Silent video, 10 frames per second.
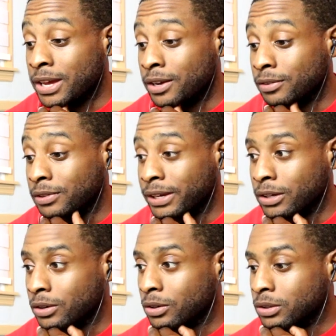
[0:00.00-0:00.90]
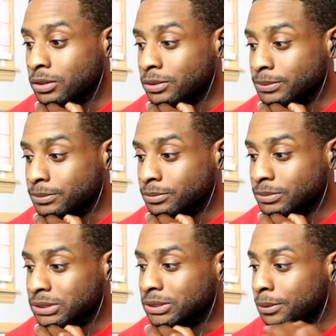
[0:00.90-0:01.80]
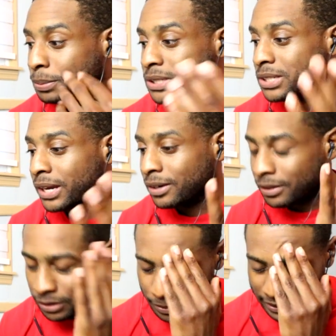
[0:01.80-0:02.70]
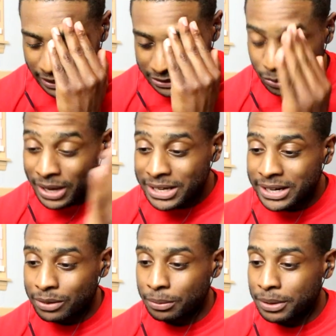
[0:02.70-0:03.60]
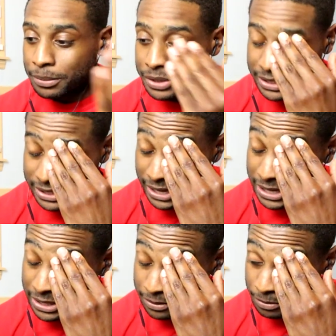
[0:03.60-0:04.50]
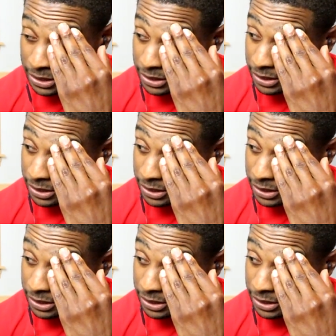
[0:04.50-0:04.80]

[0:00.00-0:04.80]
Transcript: have. Like, um, the Beast Titan. Oh my gosh, why can't I remember his name?